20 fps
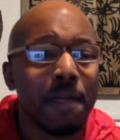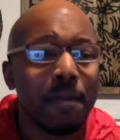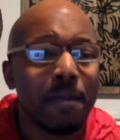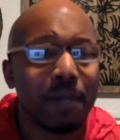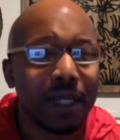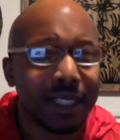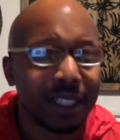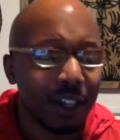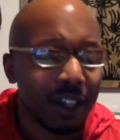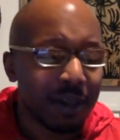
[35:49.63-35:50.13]

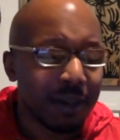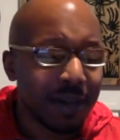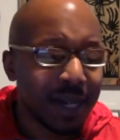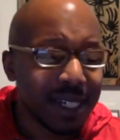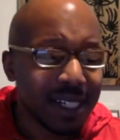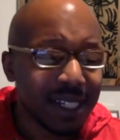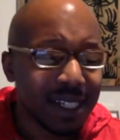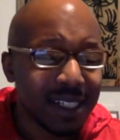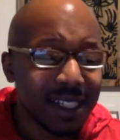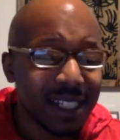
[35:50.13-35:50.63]
But the
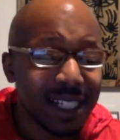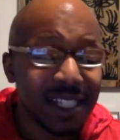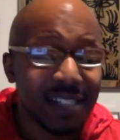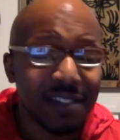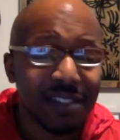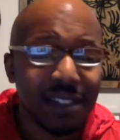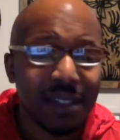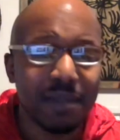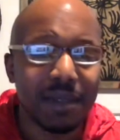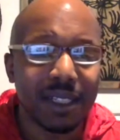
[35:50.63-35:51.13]
automation is
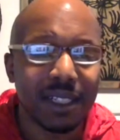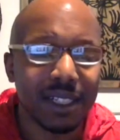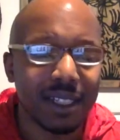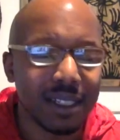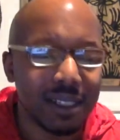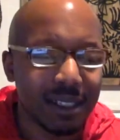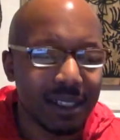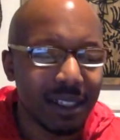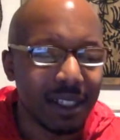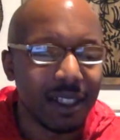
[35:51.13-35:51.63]
interesting
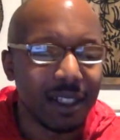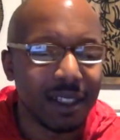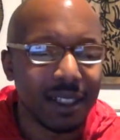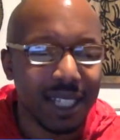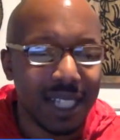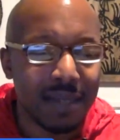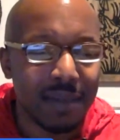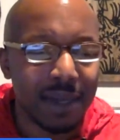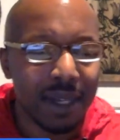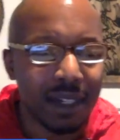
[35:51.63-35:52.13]
because the
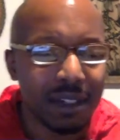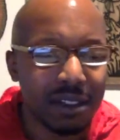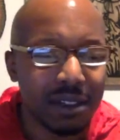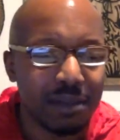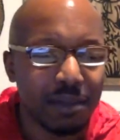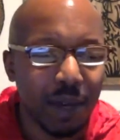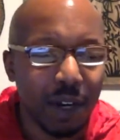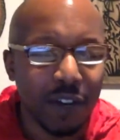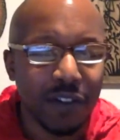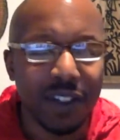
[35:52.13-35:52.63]
email is
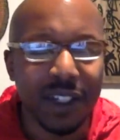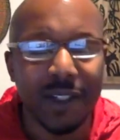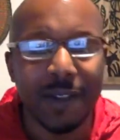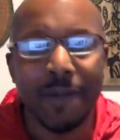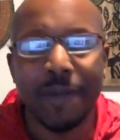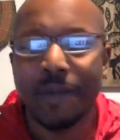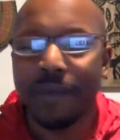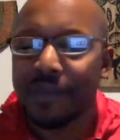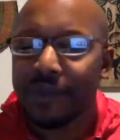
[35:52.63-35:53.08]
perfect.